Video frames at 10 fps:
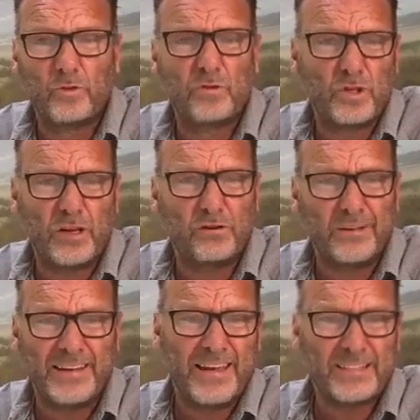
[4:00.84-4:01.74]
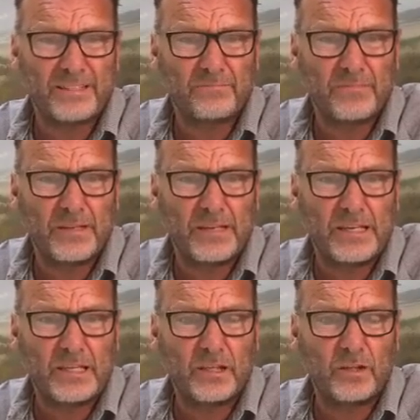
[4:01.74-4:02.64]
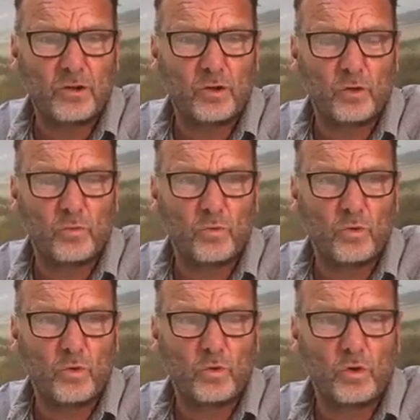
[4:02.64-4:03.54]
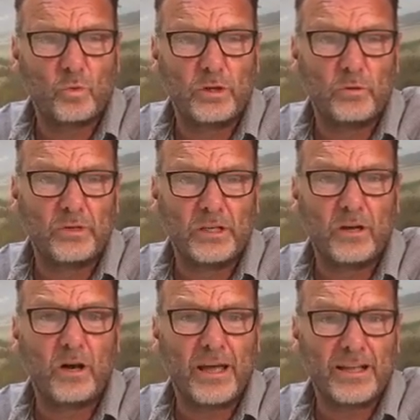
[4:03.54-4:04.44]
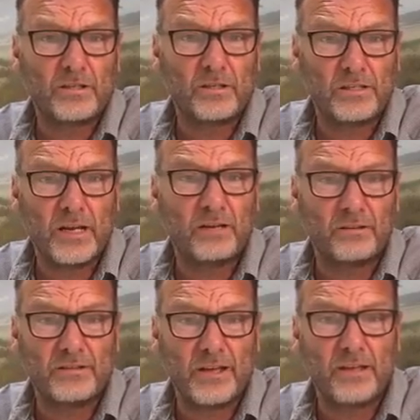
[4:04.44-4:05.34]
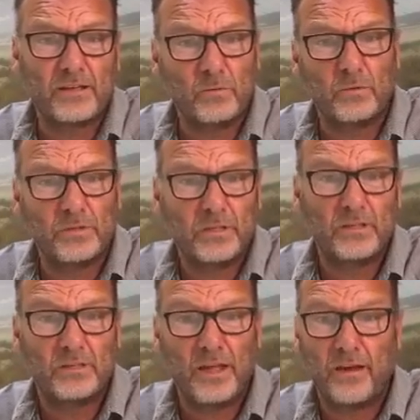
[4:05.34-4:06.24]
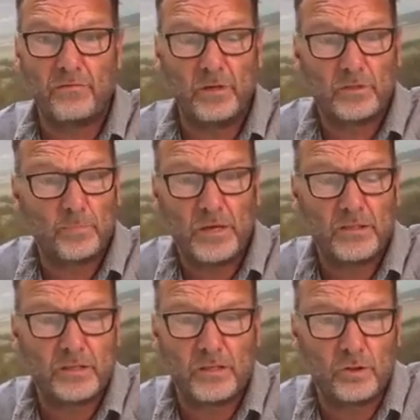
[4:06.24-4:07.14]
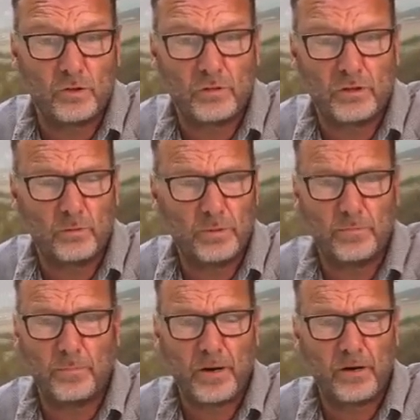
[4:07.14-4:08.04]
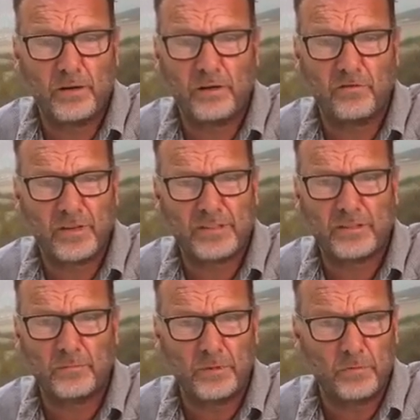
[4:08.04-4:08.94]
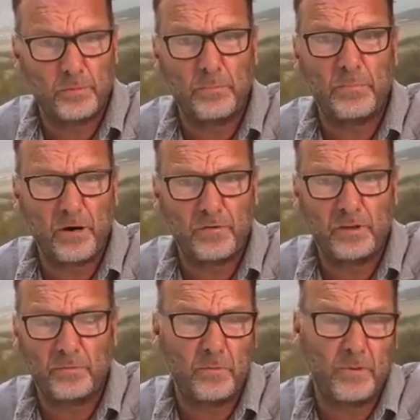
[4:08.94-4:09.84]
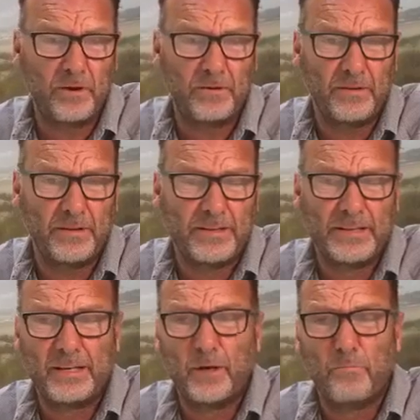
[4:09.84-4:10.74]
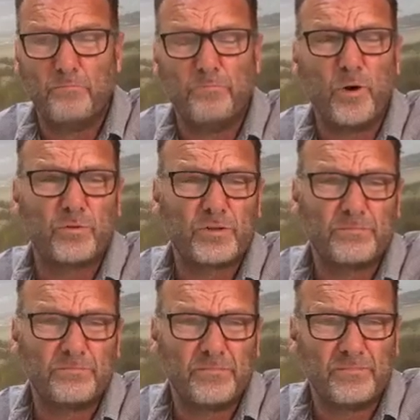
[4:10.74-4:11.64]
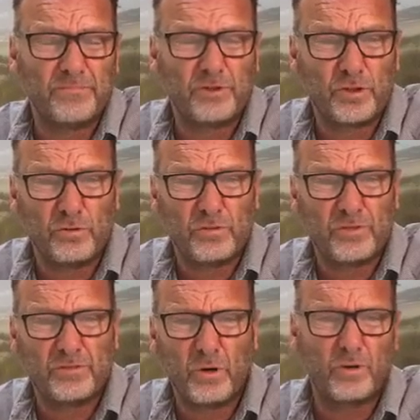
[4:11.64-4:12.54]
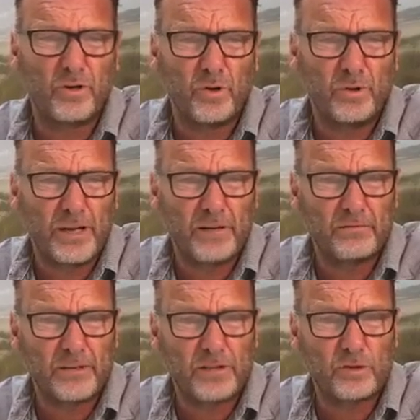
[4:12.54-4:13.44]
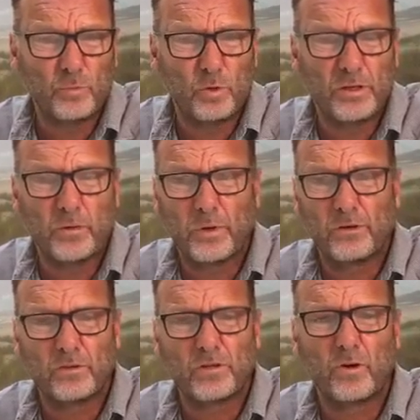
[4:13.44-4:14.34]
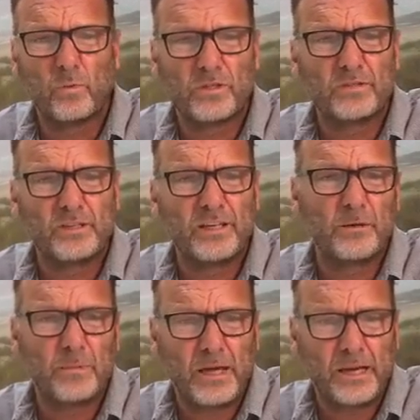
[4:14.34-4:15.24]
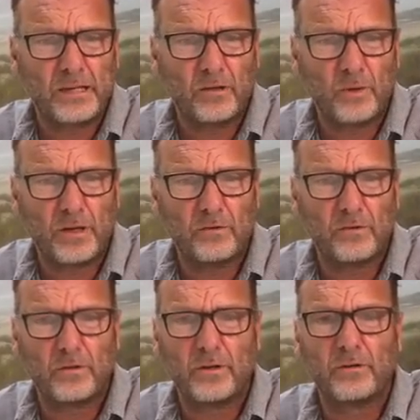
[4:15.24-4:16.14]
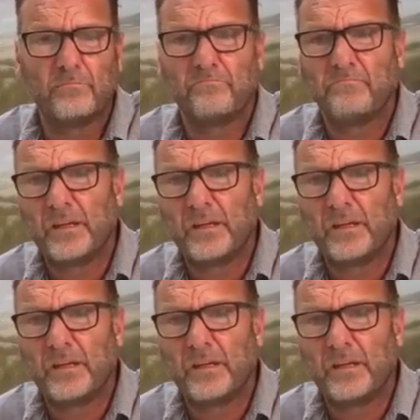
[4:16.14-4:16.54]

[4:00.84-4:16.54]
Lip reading: Generally, yes. You know, he will need all hands on deck on the day. He will need every space that he's shooting to be prepared in advance and to be perfectly prepared. Most shoots don't go that smoothly, where there's always a little bit of hanging around.